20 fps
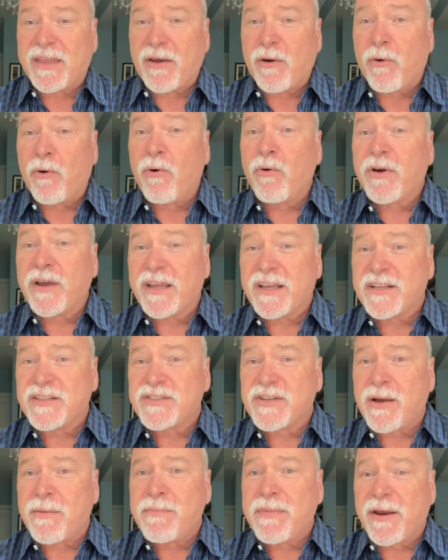oak
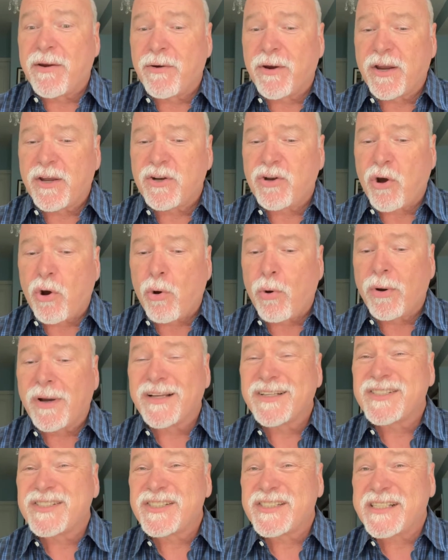is American
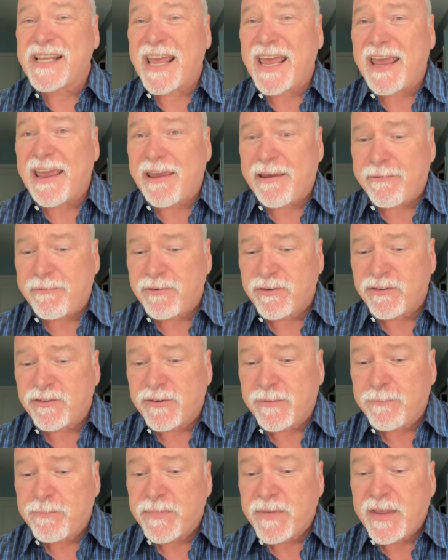oak staves.